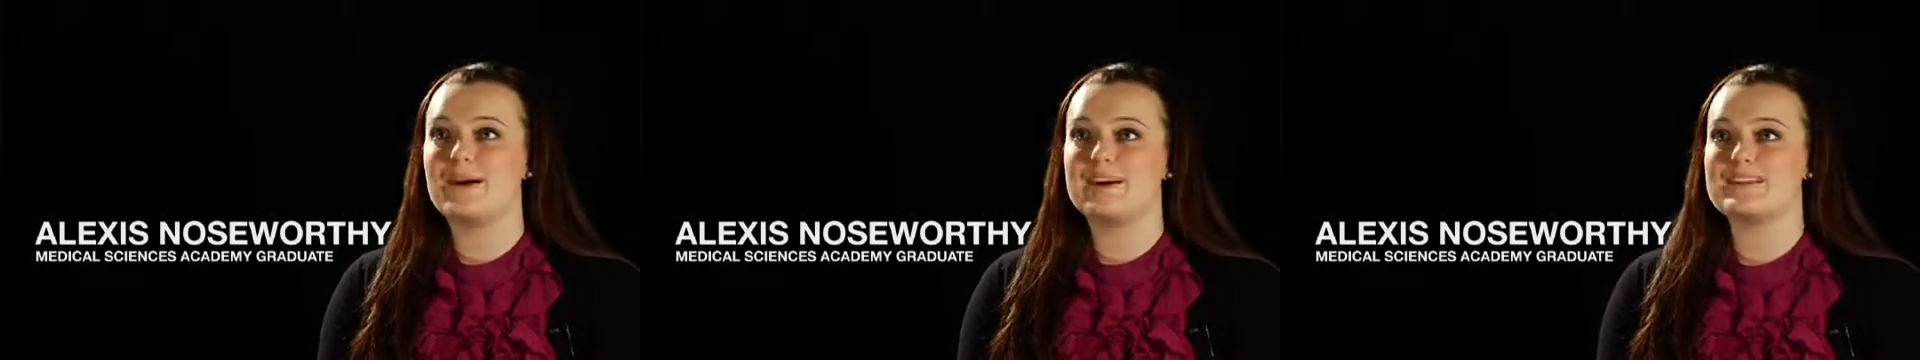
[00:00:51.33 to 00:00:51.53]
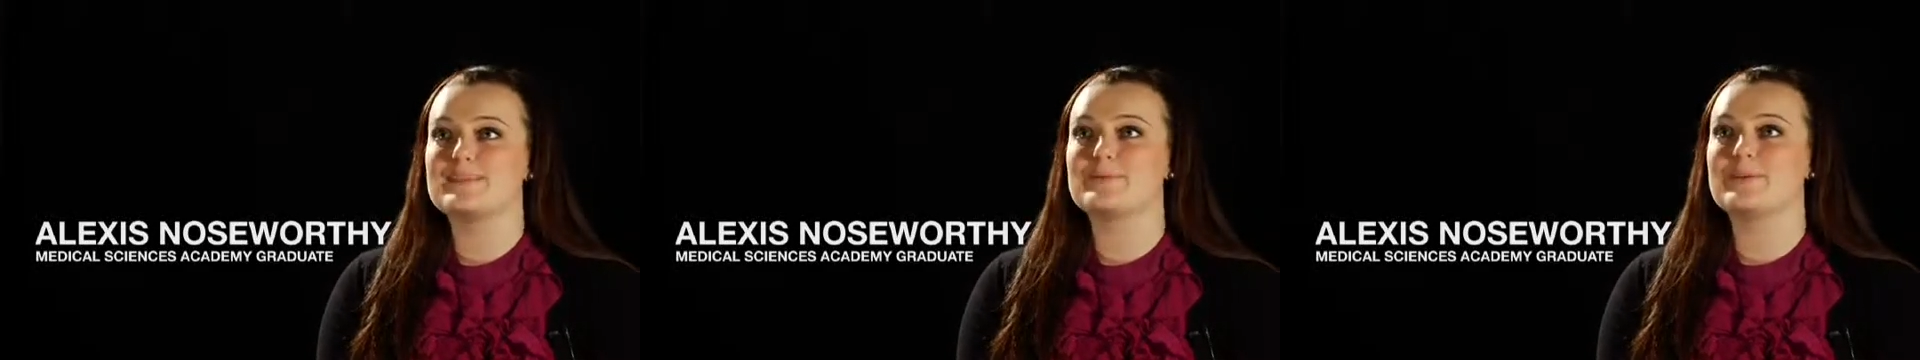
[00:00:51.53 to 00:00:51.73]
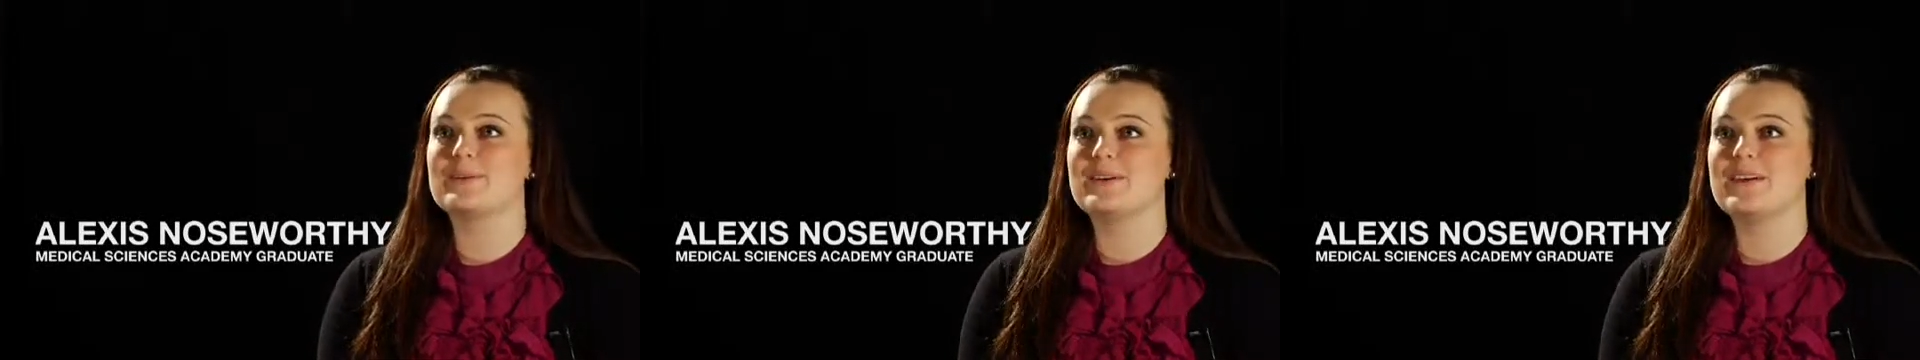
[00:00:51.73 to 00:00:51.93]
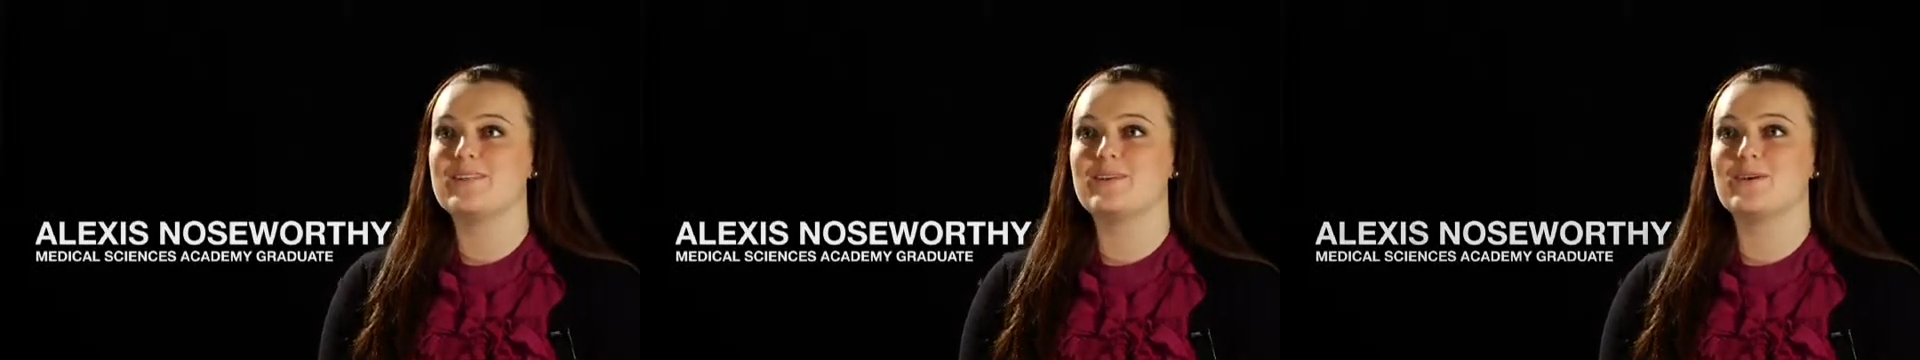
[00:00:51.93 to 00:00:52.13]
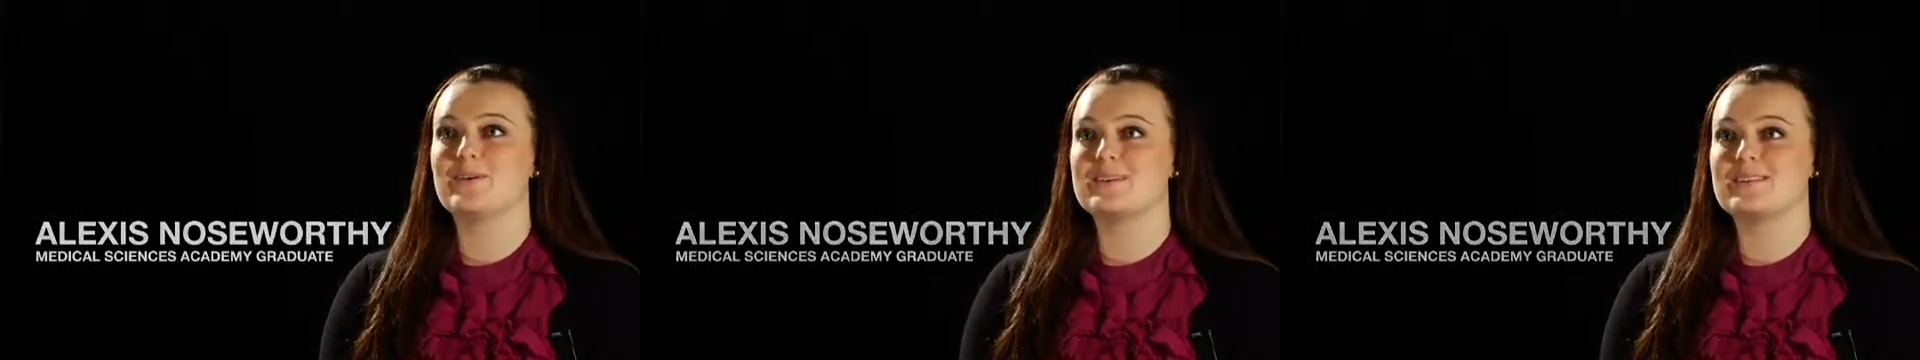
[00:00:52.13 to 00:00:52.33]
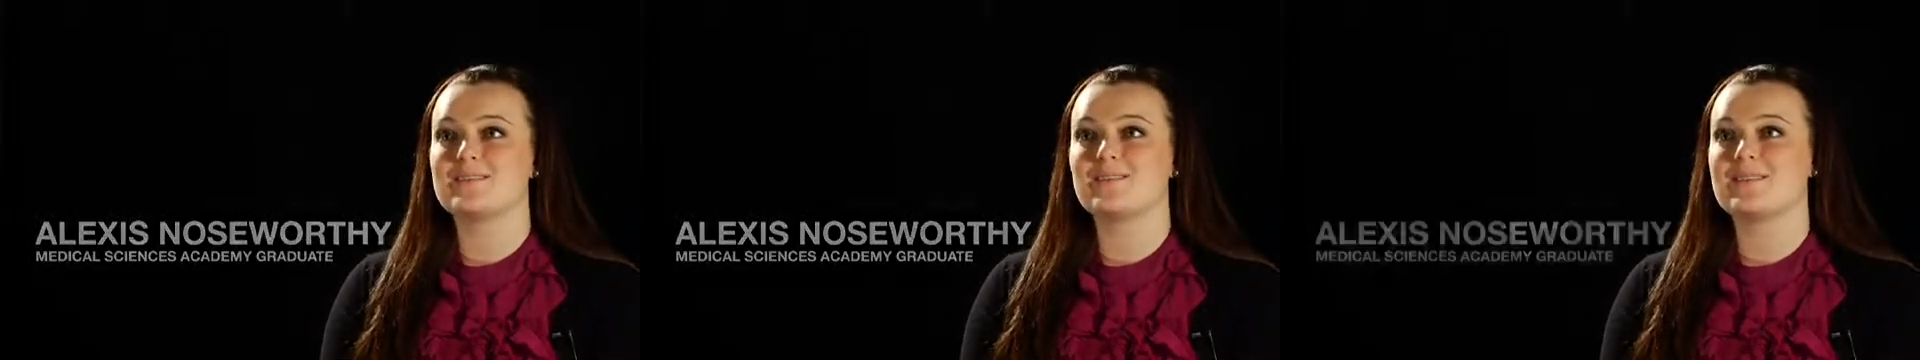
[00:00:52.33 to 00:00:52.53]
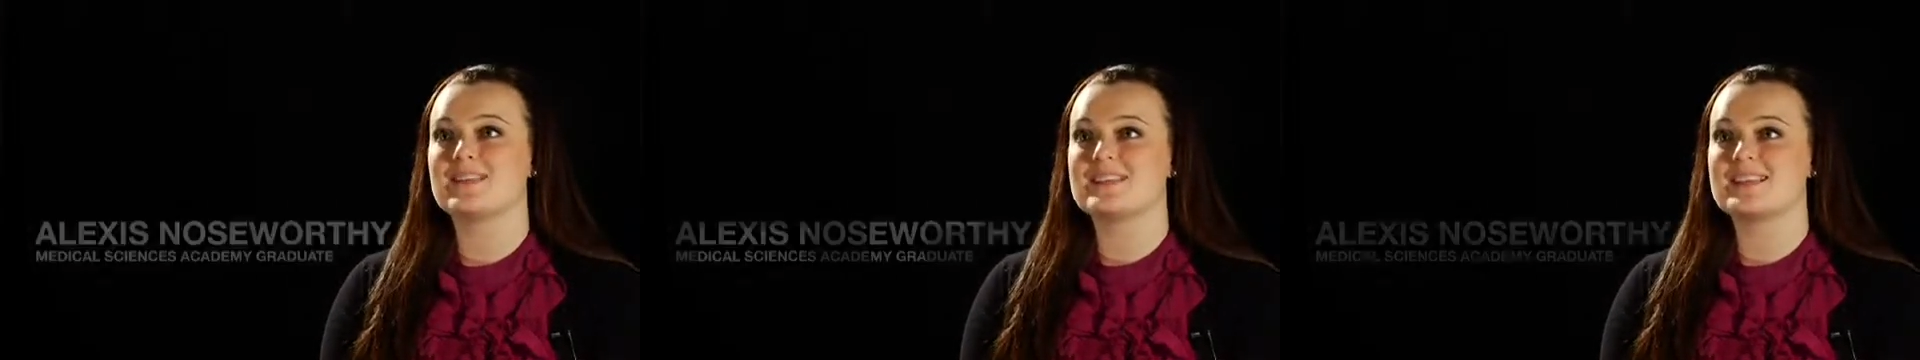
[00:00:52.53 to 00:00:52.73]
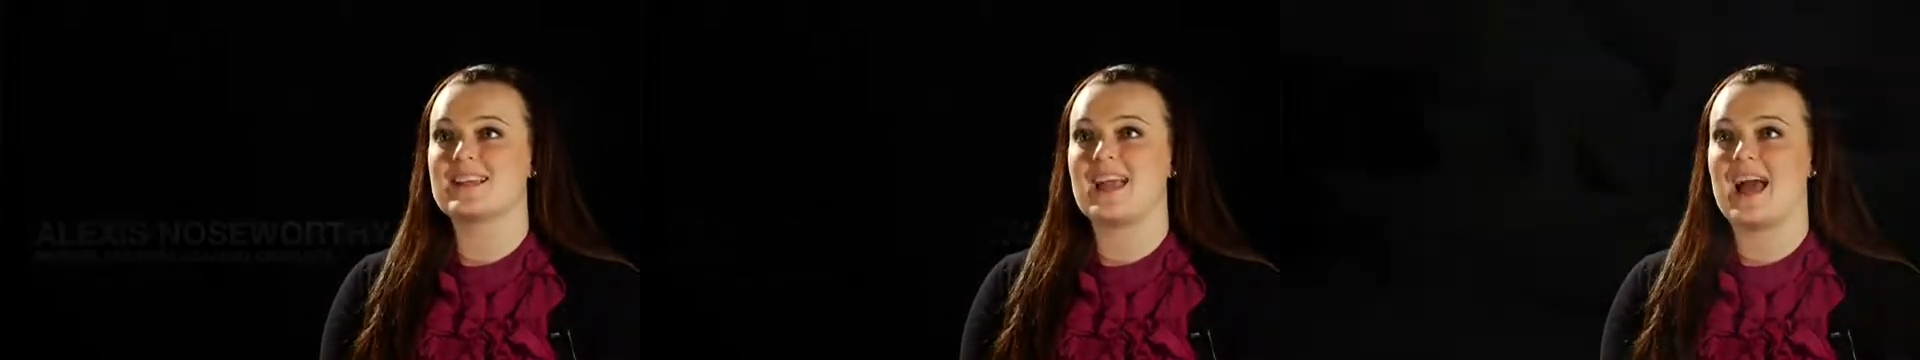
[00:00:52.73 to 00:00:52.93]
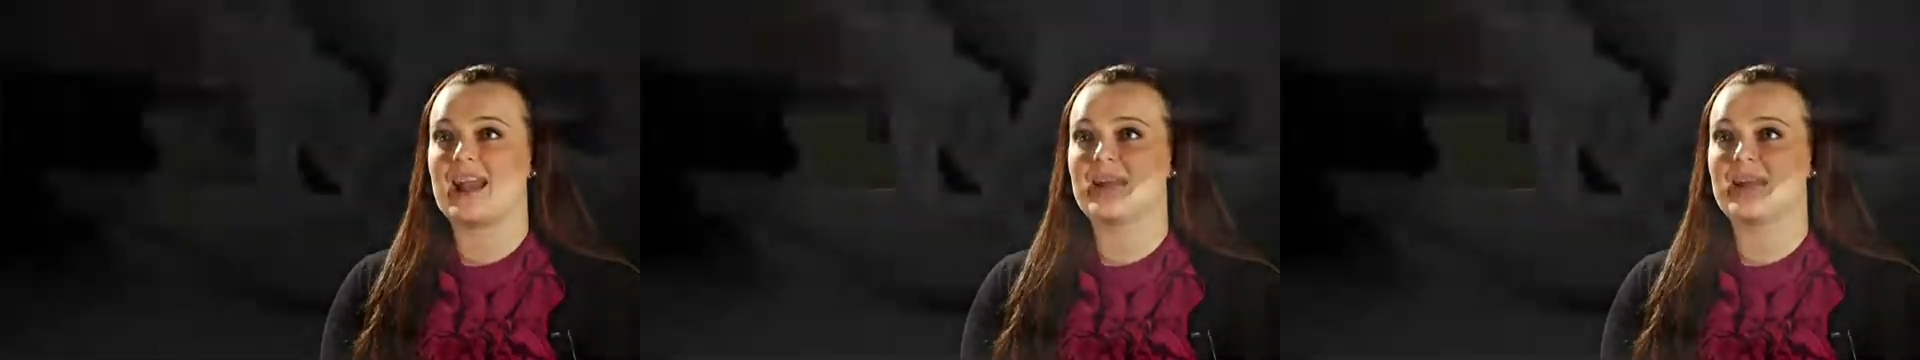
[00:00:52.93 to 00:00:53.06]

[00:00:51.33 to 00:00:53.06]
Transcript: possible if it wasn't for this